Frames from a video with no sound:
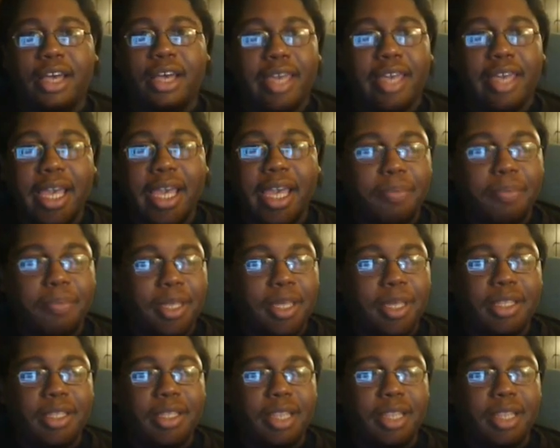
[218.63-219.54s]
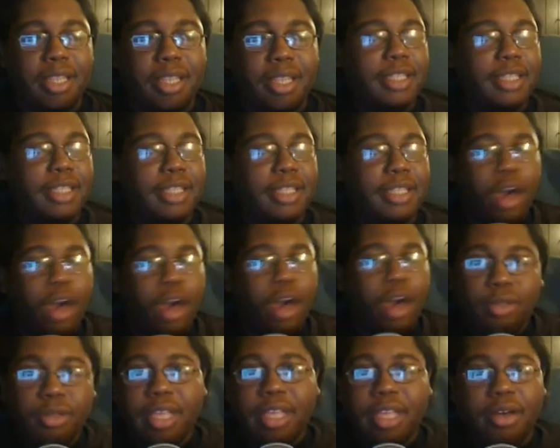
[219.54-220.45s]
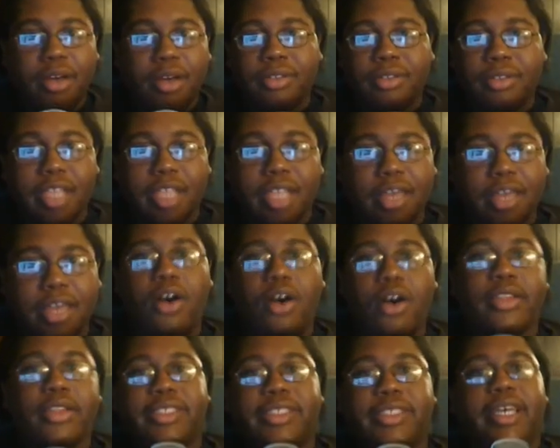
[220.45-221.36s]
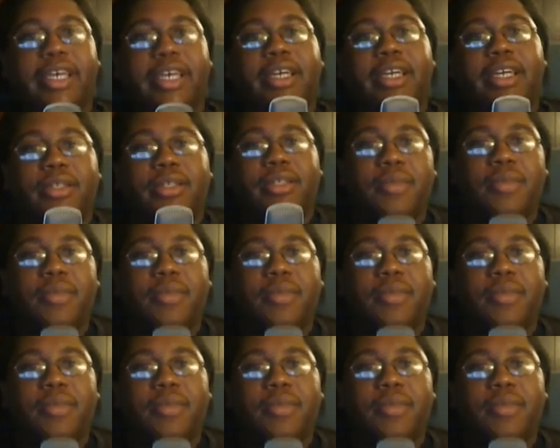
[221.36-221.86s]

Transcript: Y'all can't be letting them go do their own thing all the time